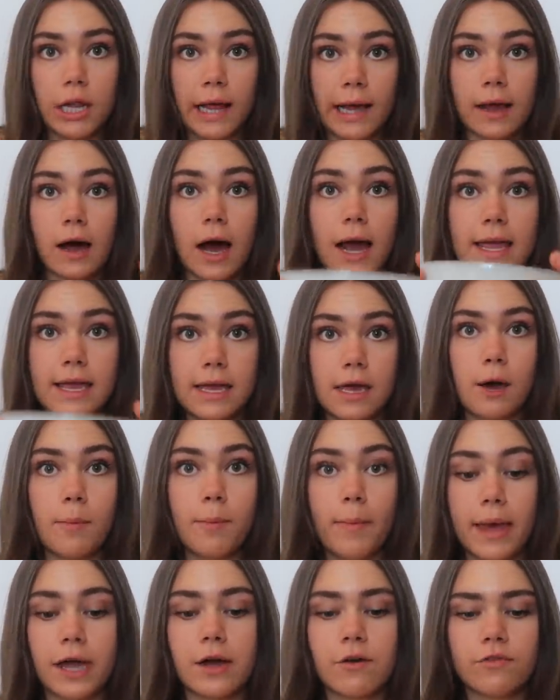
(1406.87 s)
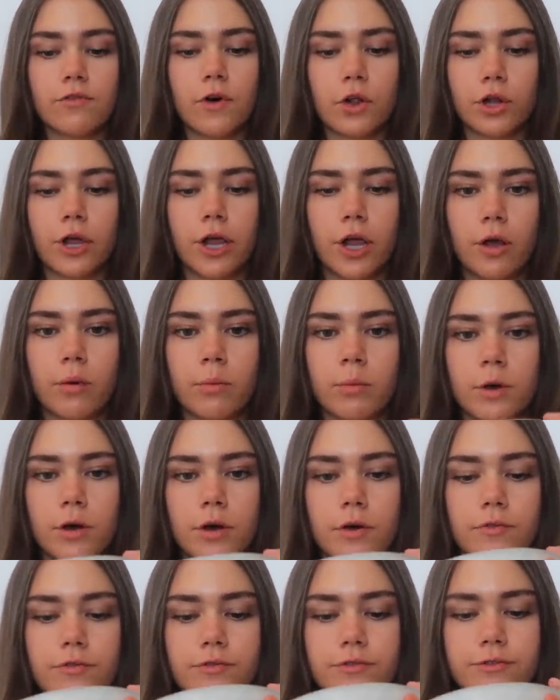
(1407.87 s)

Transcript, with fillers: Like, I eat a big volume of